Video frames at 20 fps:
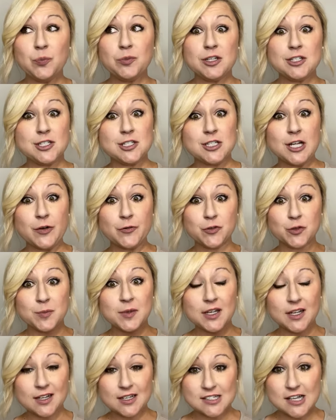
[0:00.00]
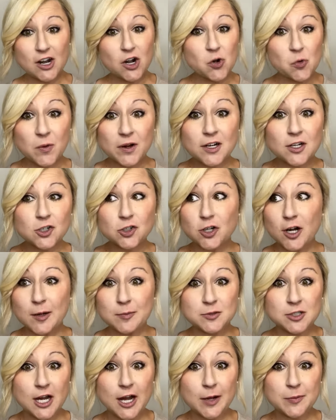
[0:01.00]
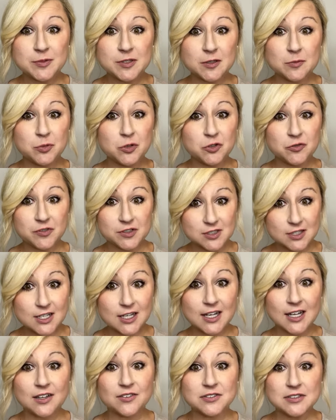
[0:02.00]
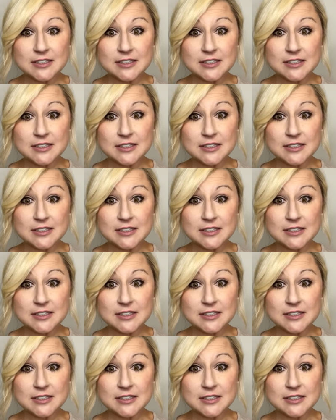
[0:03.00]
this is not for me because I don't wear crop tops and poofy sleeves.